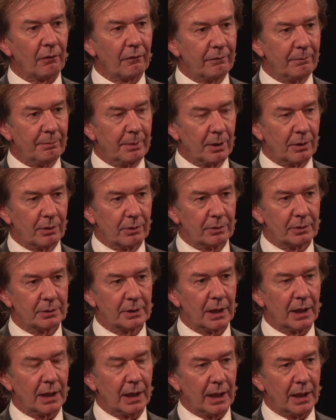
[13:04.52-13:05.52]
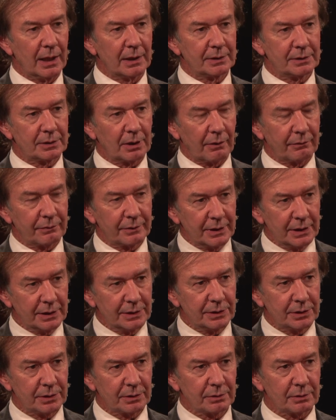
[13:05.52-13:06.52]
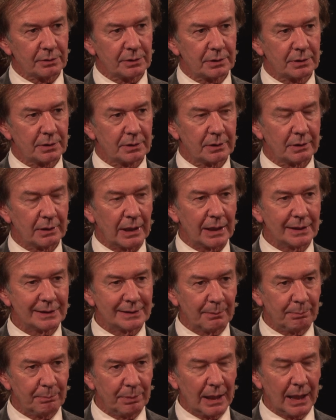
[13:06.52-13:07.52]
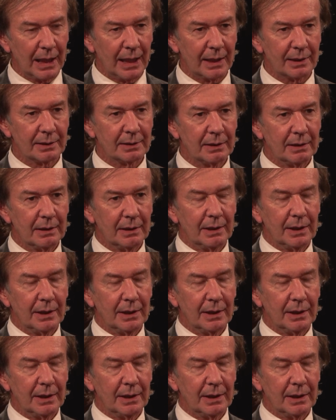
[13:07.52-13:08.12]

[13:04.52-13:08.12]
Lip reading: of bone and soft tissues, as a plan,